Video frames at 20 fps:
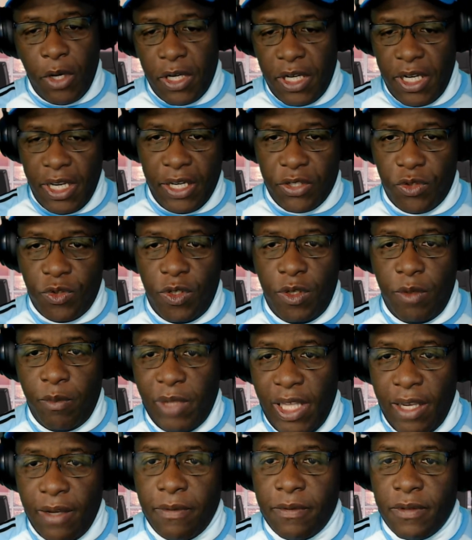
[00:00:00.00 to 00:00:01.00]
I'm on the
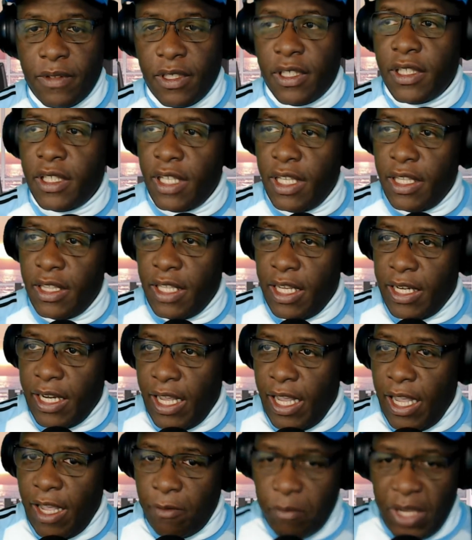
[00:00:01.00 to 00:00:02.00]
extreme left, and
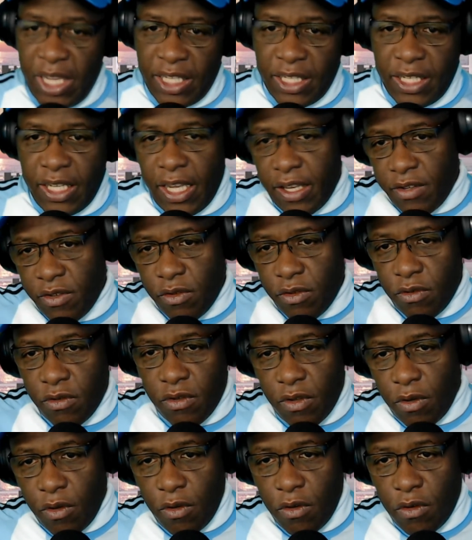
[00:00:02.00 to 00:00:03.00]
then I have my
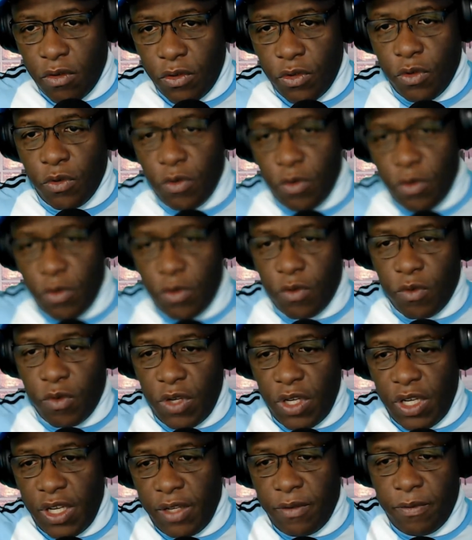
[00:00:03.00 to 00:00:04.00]
guests 2,
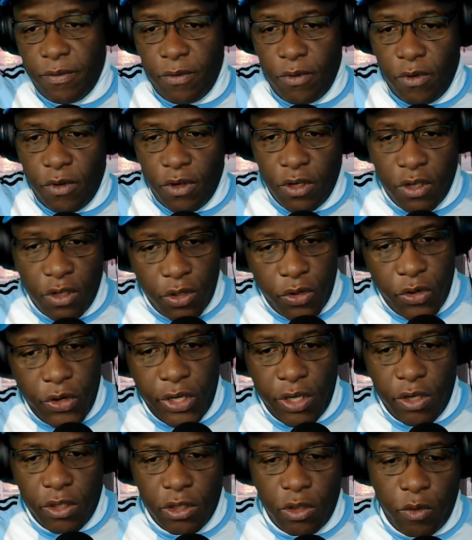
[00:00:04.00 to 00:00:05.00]
3, and 4
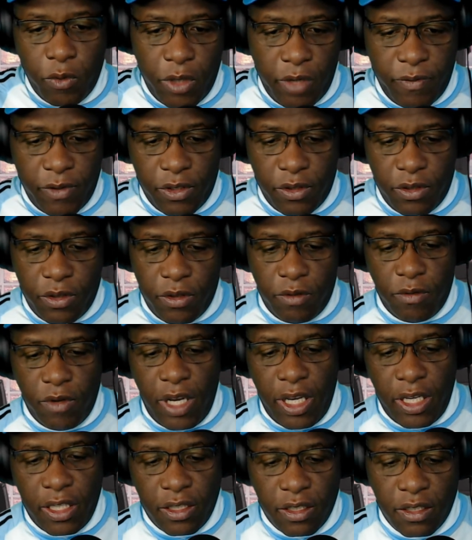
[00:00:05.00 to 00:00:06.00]
going all the way over to
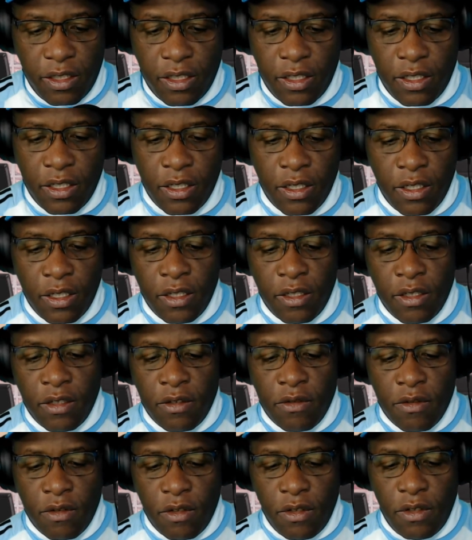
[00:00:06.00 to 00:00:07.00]
the right.
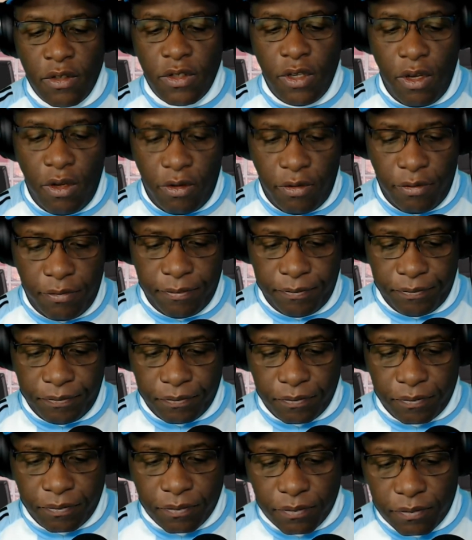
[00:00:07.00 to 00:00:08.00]
So
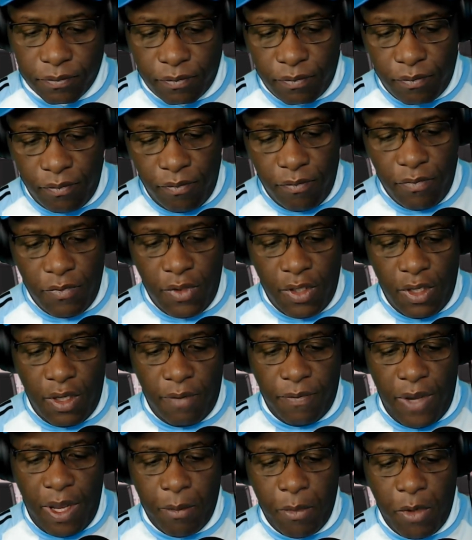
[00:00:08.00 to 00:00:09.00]

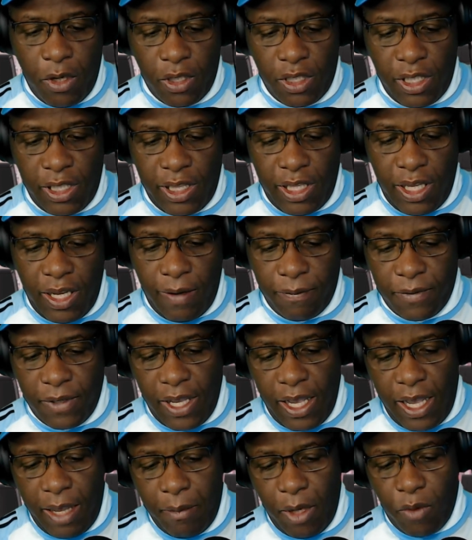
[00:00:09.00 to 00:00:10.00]
if I'm on the
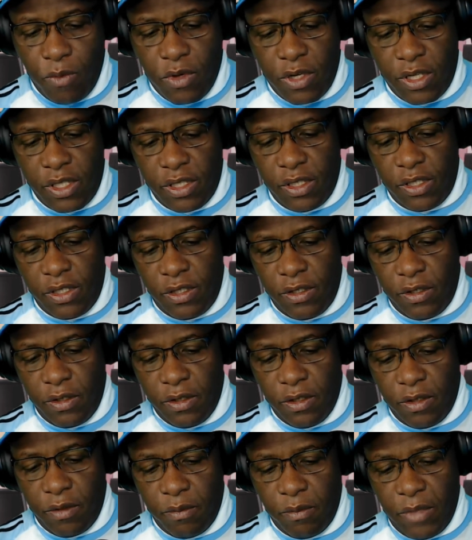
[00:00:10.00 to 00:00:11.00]
left, I may want to
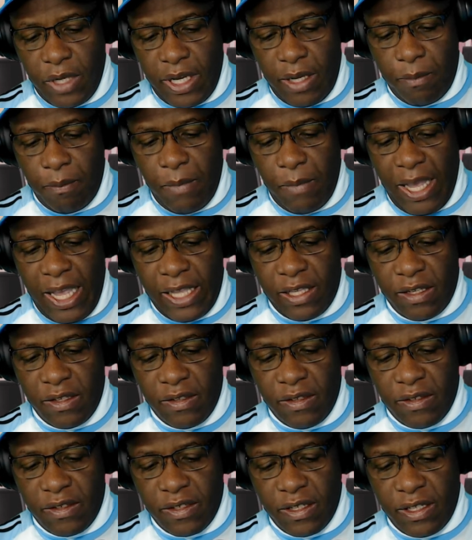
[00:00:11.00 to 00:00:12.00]
turn my
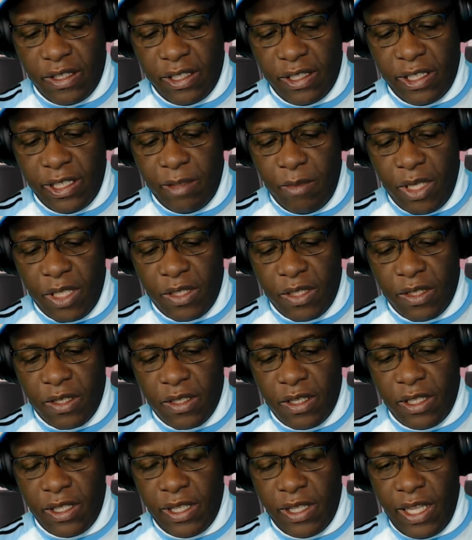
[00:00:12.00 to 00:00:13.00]
balance a little
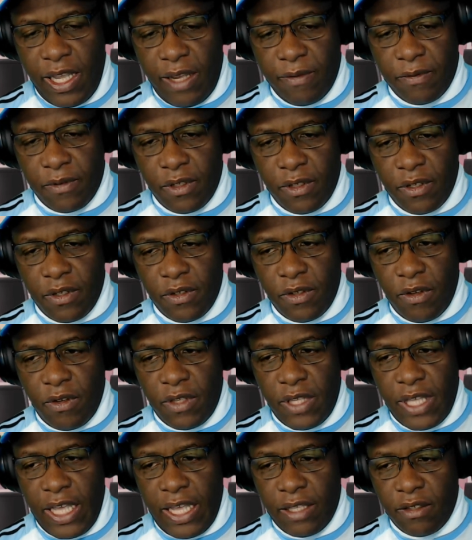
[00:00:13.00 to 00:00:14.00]
bit to the left
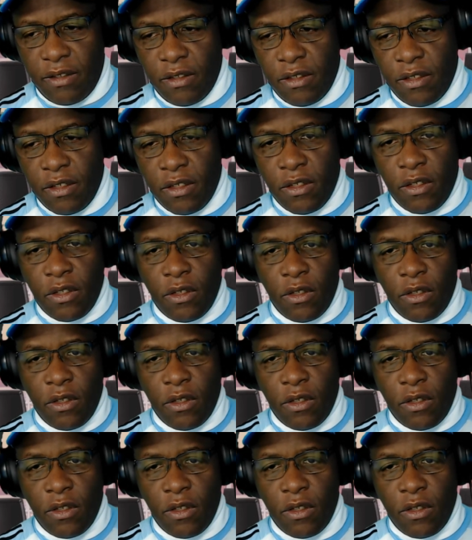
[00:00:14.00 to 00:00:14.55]
so that